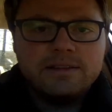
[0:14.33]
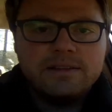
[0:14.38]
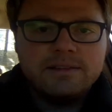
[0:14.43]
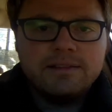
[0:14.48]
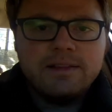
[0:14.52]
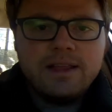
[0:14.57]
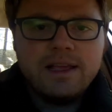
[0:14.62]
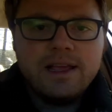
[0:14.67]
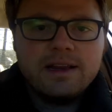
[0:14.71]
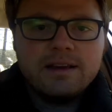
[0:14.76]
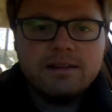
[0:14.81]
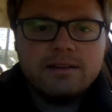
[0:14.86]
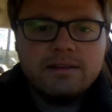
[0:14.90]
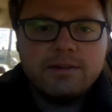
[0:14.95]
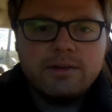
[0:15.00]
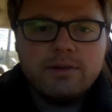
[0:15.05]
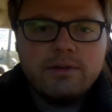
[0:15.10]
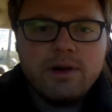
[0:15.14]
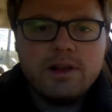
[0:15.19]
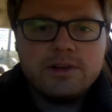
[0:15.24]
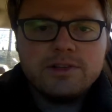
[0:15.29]
that
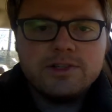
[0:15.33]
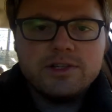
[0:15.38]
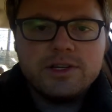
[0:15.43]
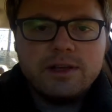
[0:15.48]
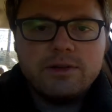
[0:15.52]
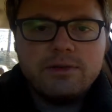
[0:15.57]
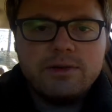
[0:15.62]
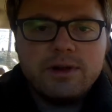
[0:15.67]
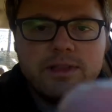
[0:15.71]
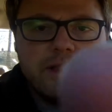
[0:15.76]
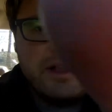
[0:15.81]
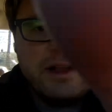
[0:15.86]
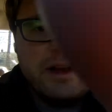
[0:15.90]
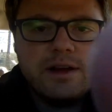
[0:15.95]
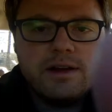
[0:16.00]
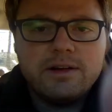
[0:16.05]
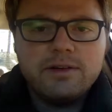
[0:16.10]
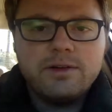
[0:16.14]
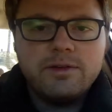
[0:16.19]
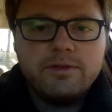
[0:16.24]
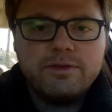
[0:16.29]
garage sale right there. I
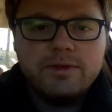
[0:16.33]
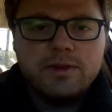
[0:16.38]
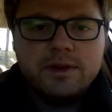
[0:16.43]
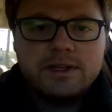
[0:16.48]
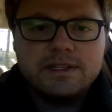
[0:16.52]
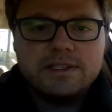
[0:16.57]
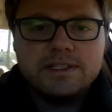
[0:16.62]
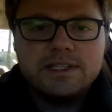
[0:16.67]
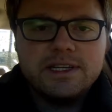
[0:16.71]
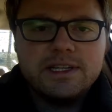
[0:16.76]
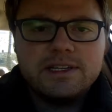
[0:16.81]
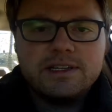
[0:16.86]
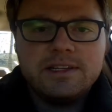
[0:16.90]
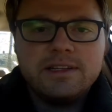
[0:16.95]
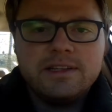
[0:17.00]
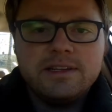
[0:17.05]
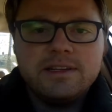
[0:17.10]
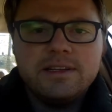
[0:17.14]
don't know if you can see it.